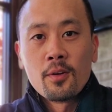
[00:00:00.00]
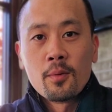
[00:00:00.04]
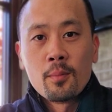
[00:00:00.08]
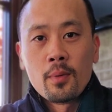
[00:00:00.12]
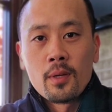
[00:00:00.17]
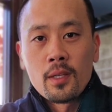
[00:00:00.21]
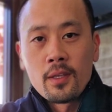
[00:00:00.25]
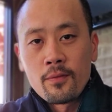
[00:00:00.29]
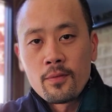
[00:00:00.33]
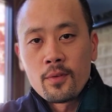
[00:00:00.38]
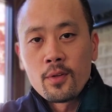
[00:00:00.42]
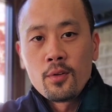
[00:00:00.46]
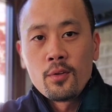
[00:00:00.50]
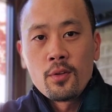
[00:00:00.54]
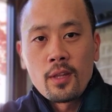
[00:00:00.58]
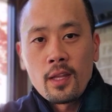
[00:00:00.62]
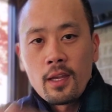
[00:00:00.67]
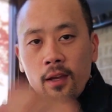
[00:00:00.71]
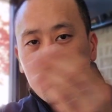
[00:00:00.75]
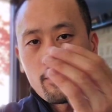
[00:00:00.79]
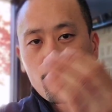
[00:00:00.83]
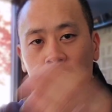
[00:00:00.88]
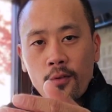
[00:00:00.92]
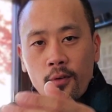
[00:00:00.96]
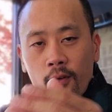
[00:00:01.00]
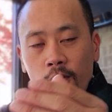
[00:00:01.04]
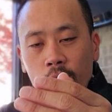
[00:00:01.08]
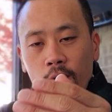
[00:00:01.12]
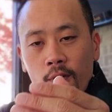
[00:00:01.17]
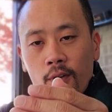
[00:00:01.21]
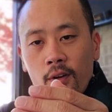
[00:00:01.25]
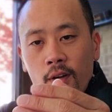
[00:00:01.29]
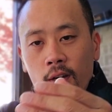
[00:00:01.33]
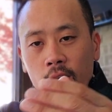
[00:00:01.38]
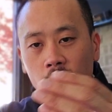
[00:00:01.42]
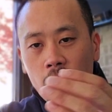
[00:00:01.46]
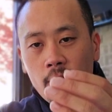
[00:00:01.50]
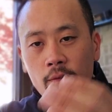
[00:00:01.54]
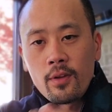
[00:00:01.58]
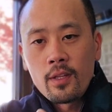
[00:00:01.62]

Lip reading: But if you do that for every